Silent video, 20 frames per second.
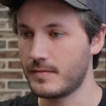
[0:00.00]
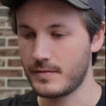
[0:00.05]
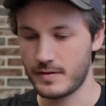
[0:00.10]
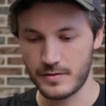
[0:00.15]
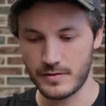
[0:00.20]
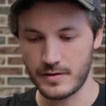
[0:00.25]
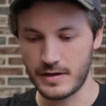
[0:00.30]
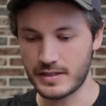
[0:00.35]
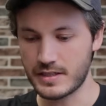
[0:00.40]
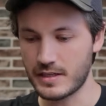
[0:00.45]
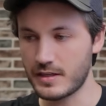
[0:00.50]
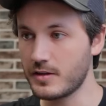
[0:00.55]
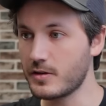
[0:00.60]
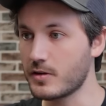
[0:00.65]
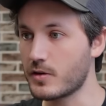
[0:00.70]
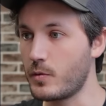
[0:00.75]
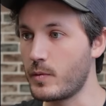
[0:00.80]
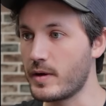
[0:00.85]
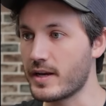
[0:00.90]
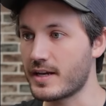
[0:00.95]
All right, it's a little
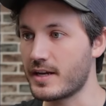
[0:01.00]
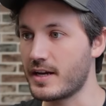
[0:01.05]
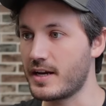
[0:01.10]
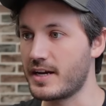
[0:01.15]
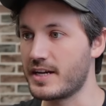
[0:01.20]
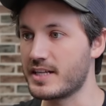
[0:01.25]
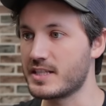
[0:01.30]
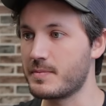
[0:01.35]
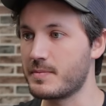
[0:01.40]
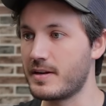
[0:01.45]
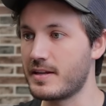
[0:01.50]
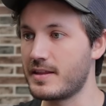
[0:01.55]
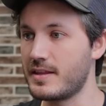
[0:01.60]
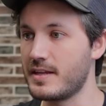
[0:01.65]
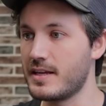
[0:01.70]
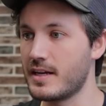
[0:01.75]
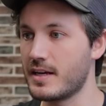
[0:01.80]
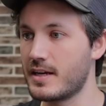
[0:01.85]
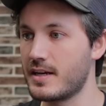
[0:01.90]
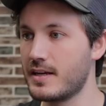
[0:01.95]
quick, guys, but I
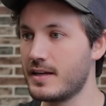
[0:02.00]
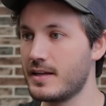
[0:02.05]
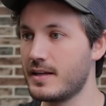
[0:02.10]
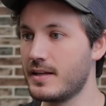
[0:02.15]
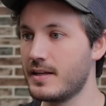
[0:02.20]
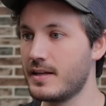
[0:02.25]
think